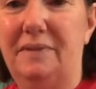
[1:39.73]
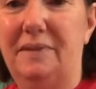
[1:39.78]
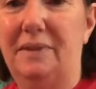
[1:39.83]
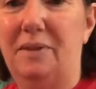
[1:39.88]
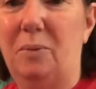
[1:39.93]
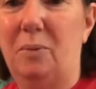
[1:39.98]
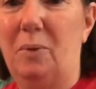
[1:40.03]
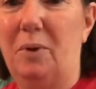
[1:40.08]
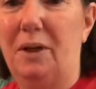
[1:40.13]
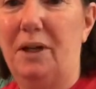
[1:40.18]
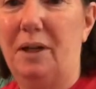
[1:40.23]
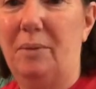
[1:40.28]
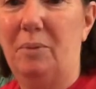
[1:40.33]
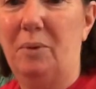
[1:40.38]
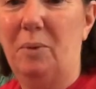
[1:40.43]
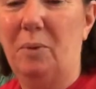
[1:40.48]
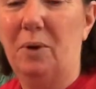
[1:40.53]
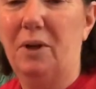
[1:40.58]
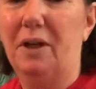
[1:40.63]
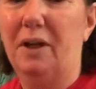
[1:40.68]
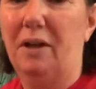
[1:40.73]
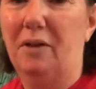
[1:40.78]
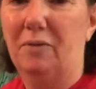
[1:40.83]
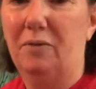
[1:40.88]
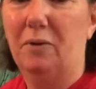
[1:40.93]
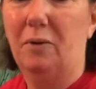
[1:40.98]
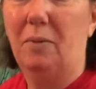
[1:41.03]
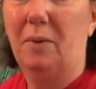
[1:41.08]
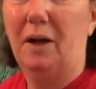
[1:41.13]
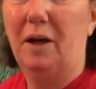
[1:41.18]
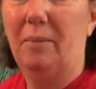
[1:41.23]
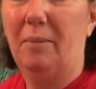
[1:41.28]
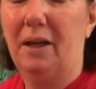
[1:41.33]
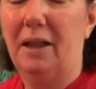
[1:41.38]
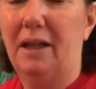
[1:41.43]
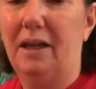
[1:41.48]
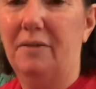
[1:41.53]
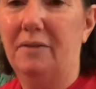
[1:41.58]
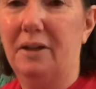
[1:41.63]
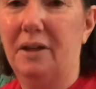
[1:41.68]
one I've been working on for a while. My
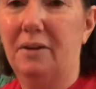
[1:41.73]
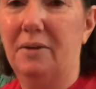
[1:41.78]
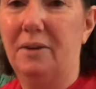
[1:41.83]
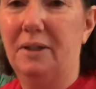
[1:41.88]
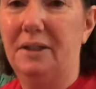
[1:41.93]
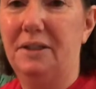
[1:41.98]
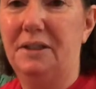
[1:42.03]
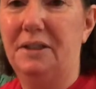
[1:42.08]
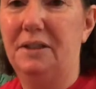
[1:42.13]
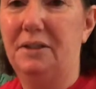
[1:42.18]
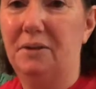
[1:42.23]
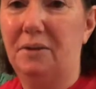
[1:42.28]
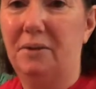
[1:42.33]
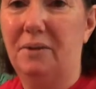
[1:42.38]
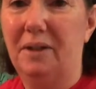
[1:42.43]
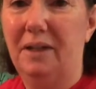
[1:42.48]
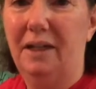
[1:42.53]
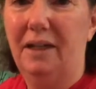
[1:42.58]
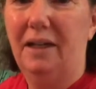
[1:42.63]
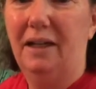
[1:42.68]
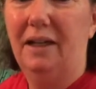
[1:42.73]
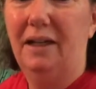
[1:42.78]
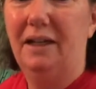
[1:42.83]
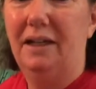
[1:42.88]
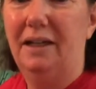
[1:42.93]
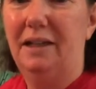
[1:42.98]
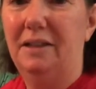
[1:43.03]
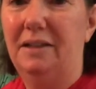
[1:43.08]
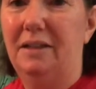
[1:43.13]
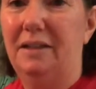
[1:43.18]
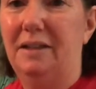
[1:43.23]
life got crazy, so uh,